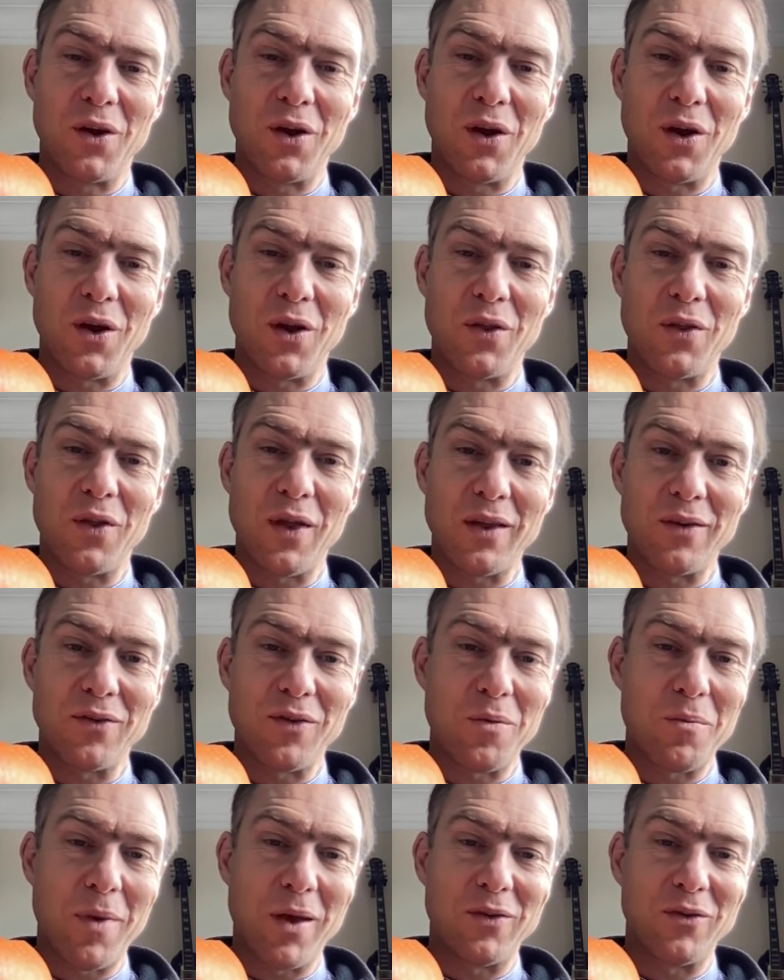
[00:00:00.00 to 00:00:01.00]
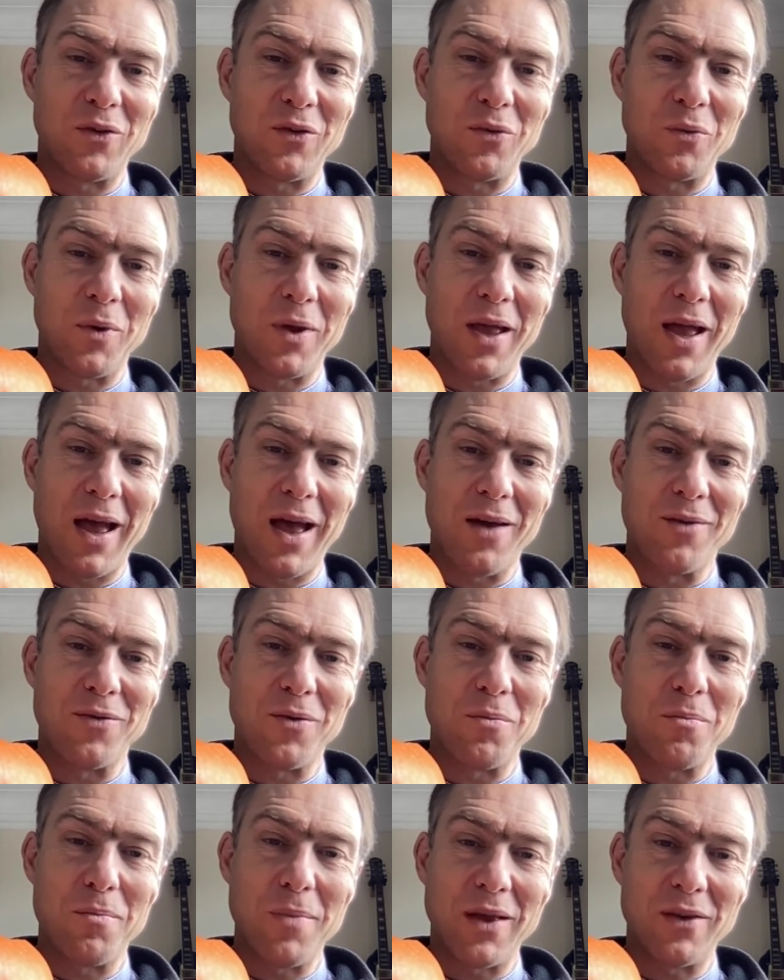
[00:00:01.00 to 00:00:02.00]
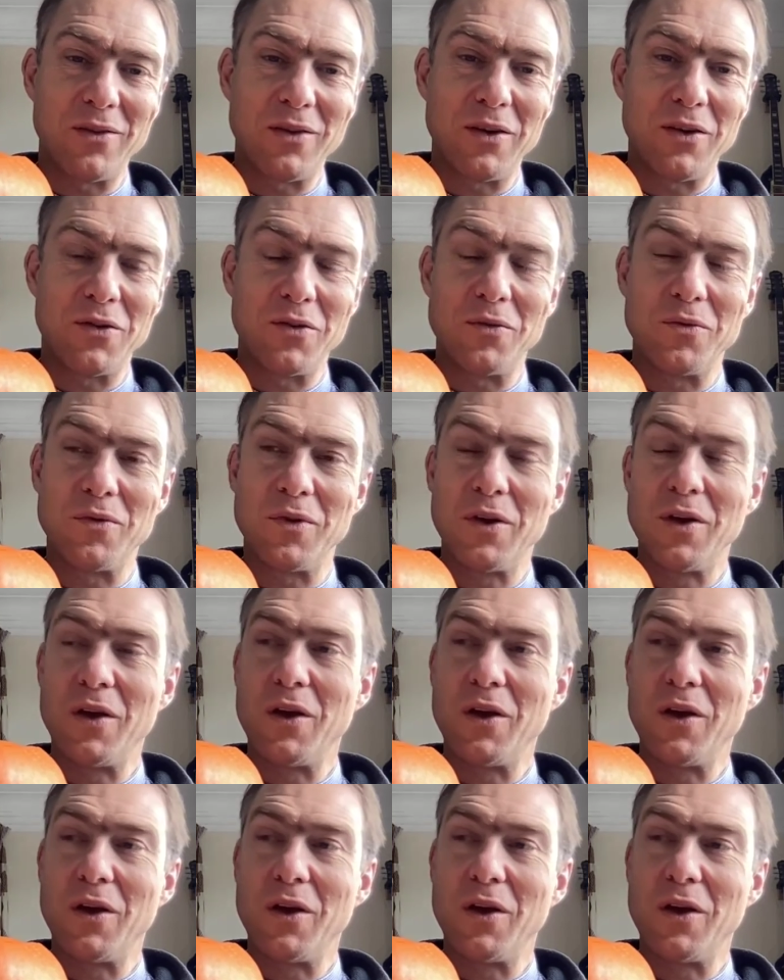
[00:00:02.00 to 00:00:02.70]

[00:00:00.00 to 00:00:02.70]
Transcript: uh, that's the message we have a message of